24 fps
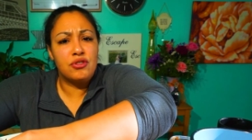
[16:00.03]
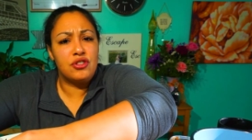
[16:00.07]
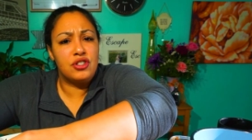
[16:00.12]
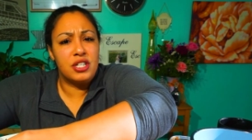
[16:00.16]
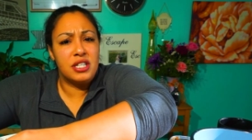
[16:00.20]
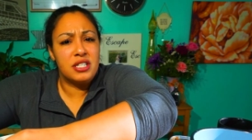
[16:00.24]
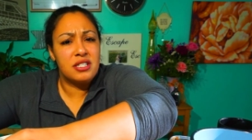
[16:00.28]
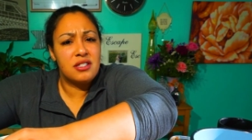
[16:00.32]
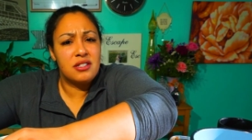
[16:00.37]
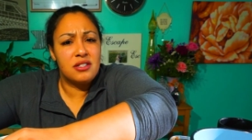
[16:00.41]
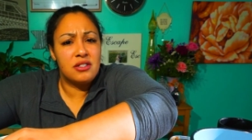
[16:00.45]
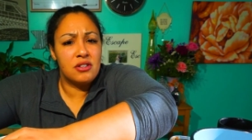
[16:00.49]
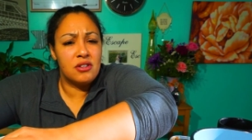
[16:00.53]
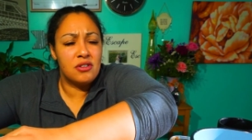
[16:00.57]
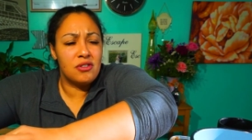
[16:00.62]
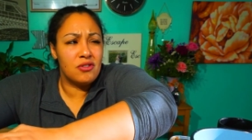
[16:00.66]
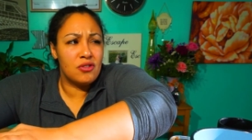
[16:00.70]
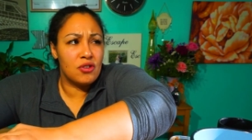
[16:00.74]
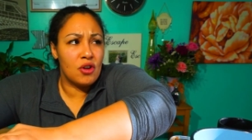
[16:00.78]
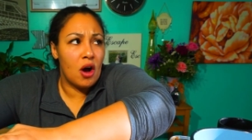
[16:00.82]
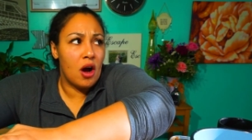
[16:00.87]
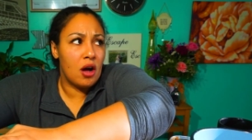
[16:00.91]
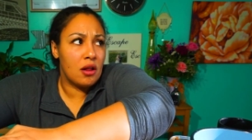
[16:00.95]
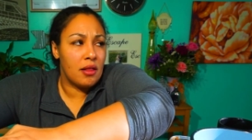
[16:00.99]
just
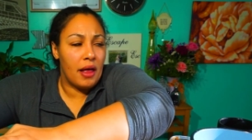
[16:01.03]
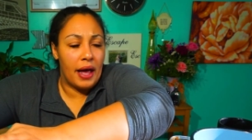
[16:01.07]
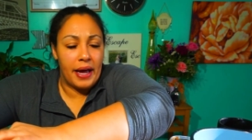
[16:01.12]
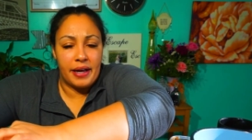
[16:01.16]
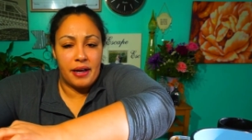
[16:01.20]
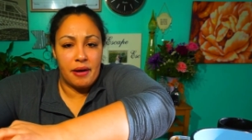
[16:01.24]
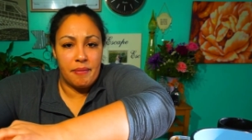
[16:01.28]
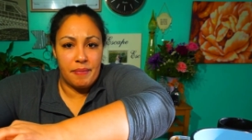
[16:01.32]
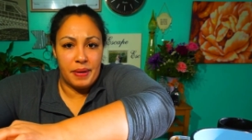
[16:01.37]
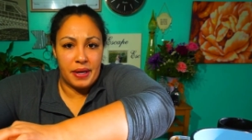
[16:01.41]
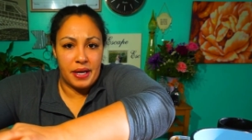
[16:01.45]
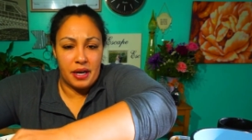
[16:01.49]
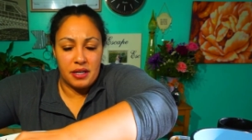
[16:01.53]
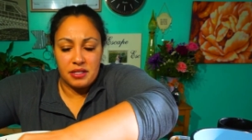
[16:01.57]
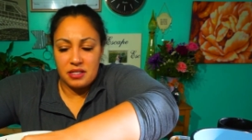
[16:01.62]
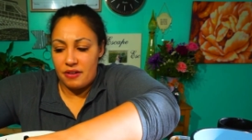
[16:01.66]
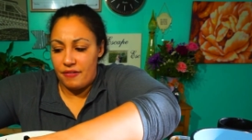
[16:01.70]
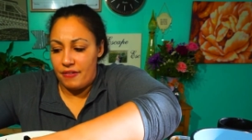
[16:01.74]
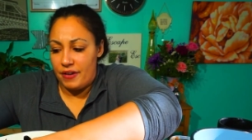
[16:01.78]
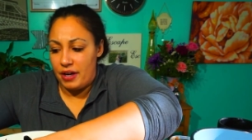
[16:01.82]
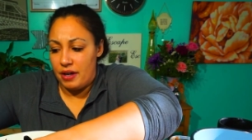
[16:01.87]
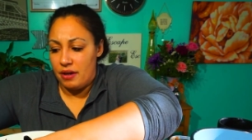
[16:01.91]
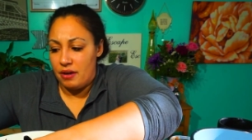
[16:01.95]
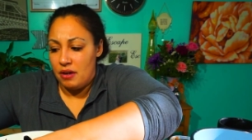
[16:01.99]
not like them because of
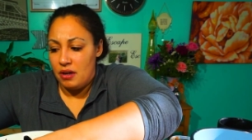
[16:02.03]
it.